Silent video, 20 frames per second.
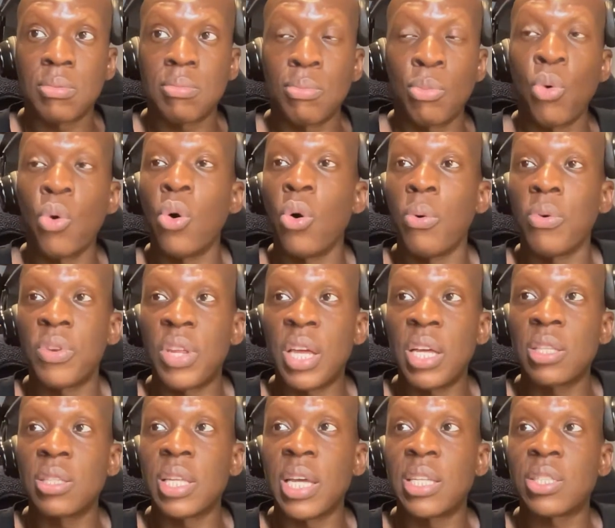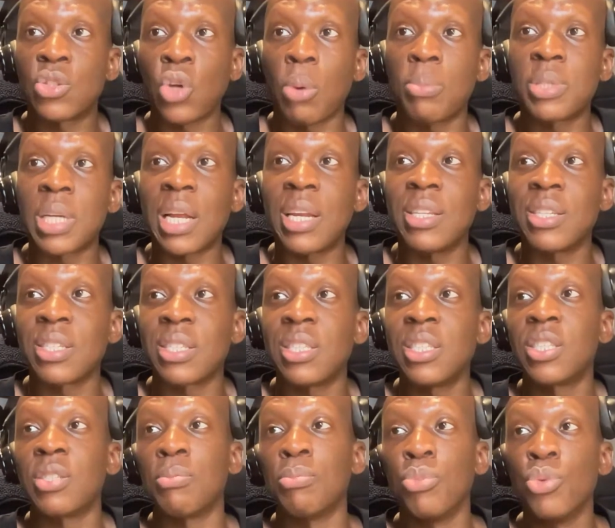More of their top talents
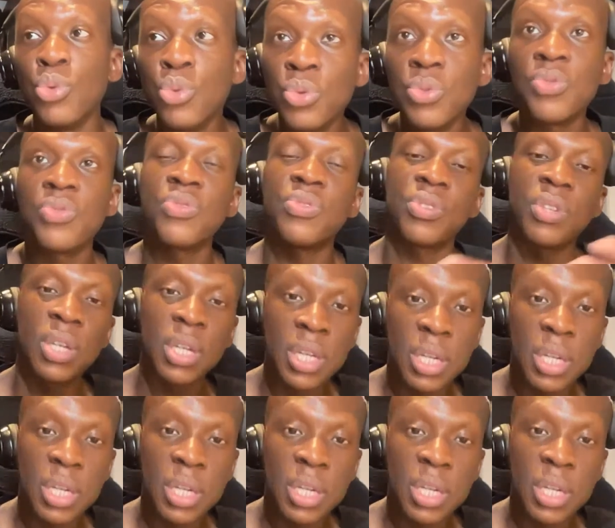need to move